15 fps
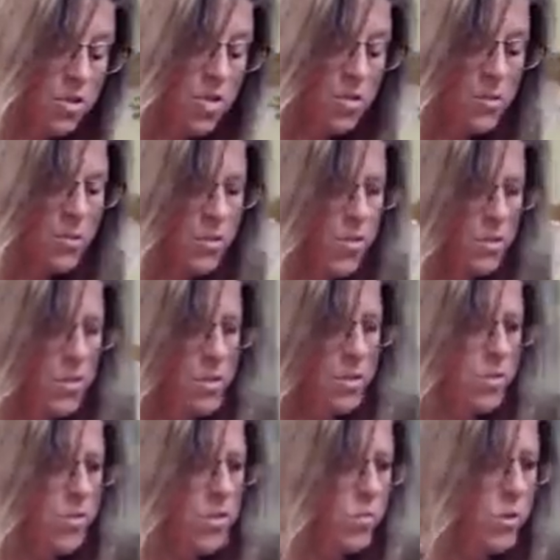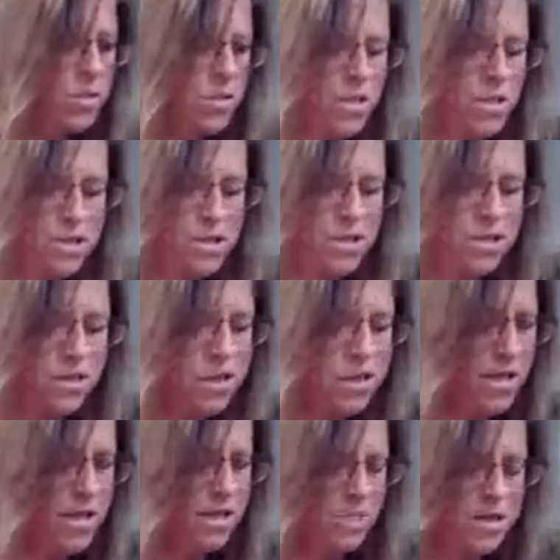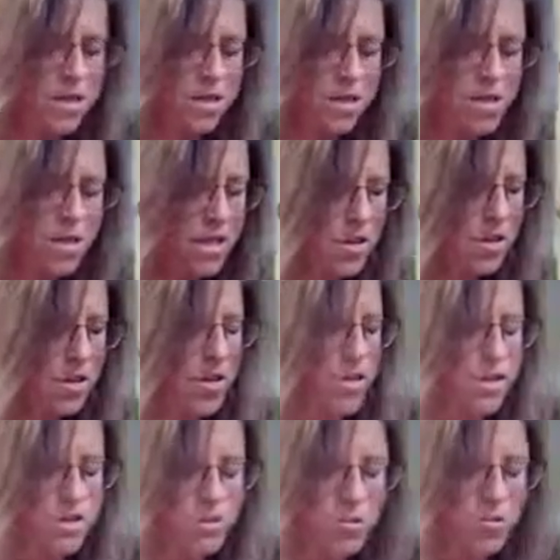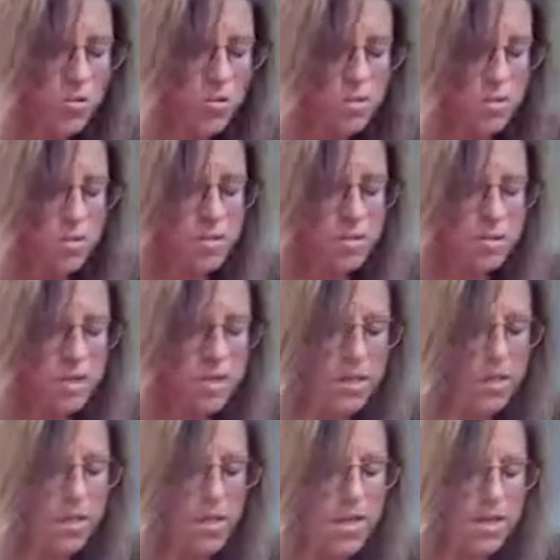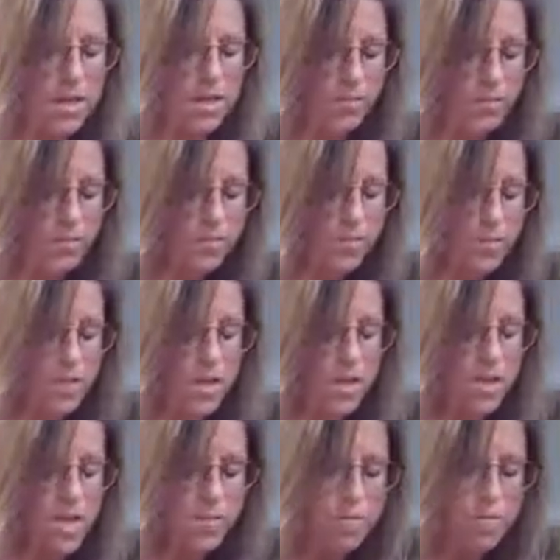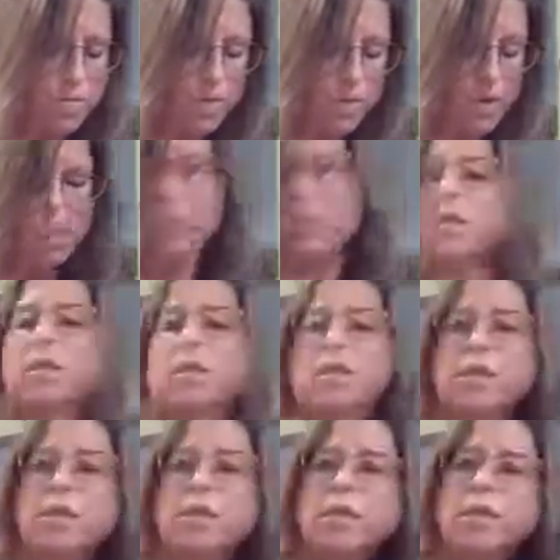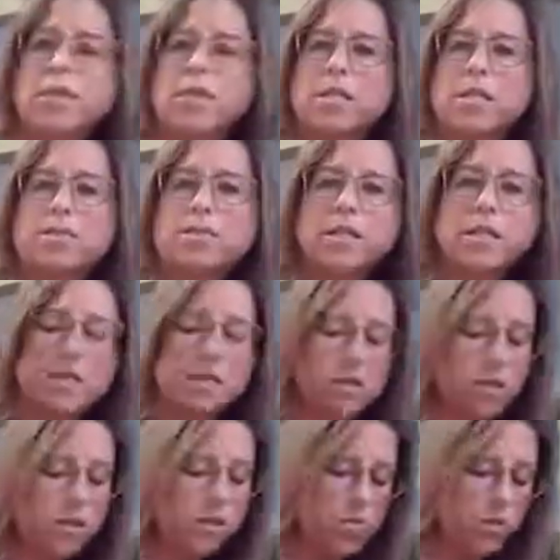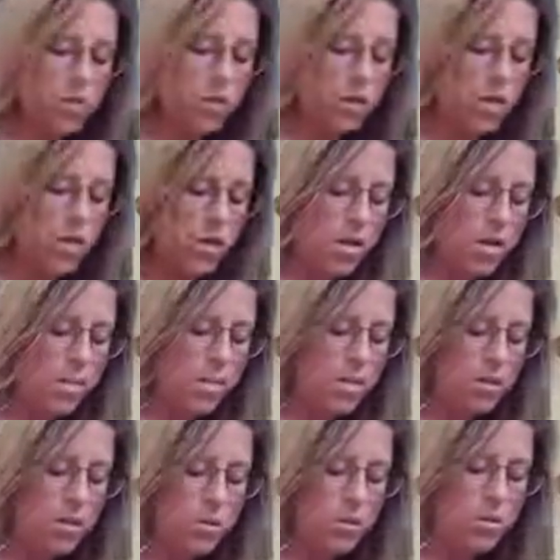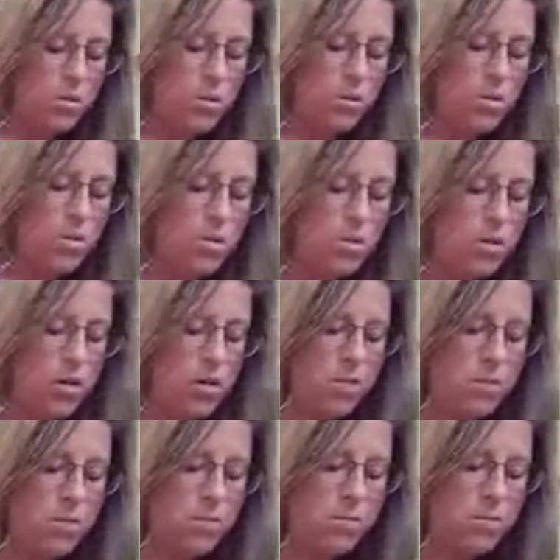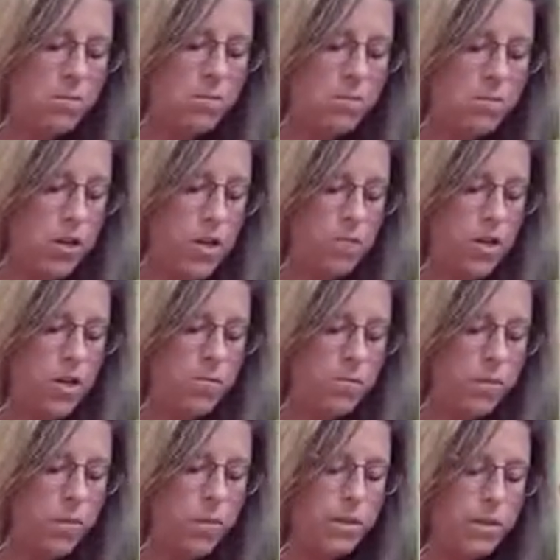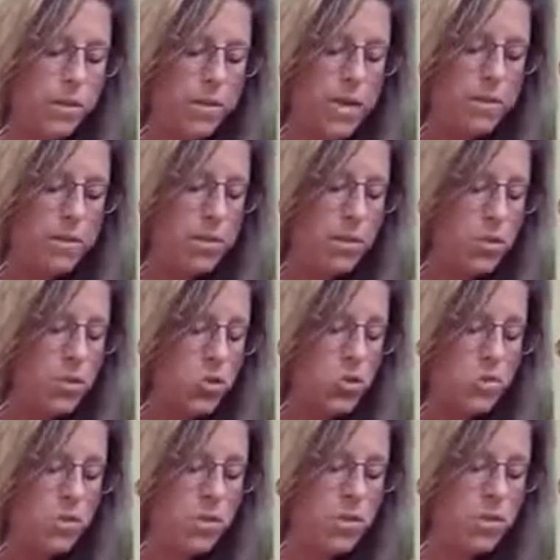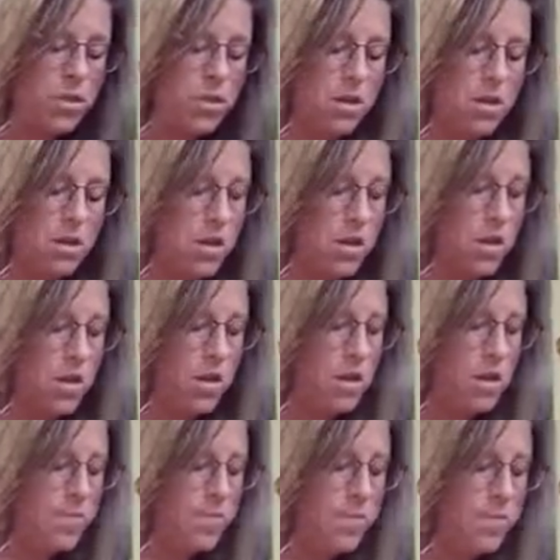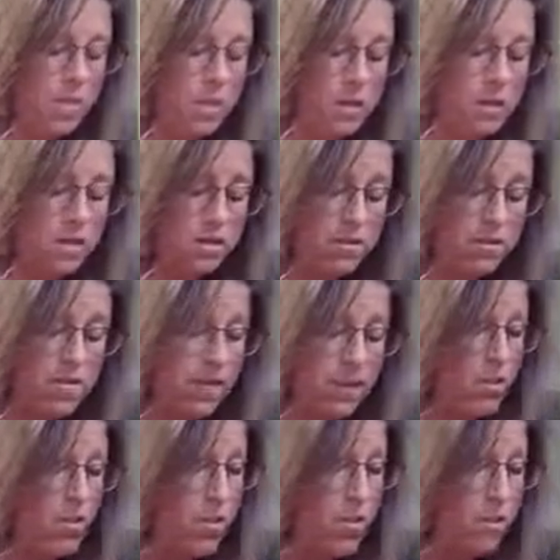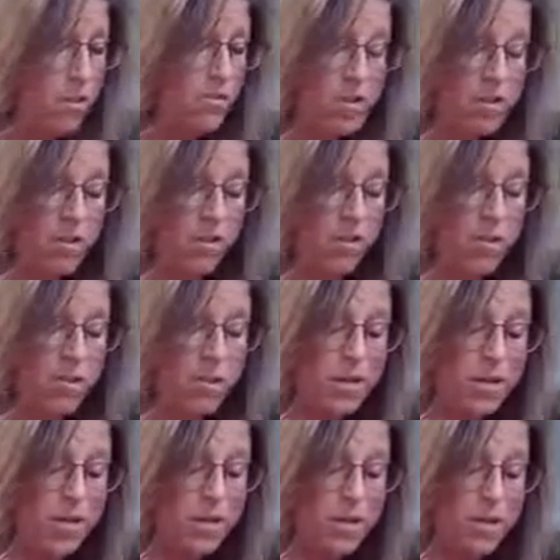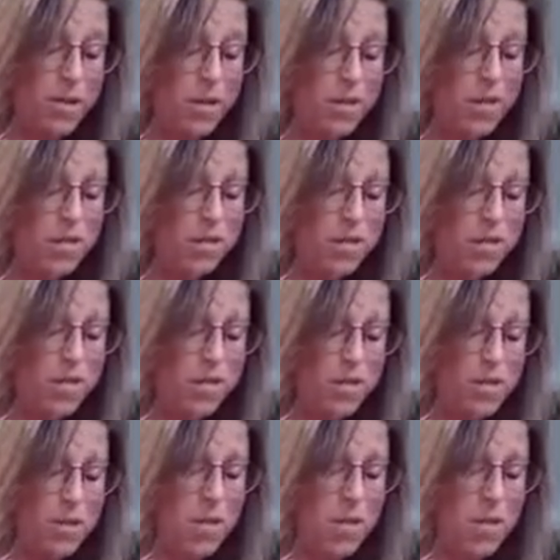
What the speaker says: I kind of play with this too. Once I get the lime in there and the juice and I mix it up, I might play with it a little bit to see if it needs a little more lime, a little more, you know, play back and forth, the lime and the juice. I don't care if I have a little bit extra. There's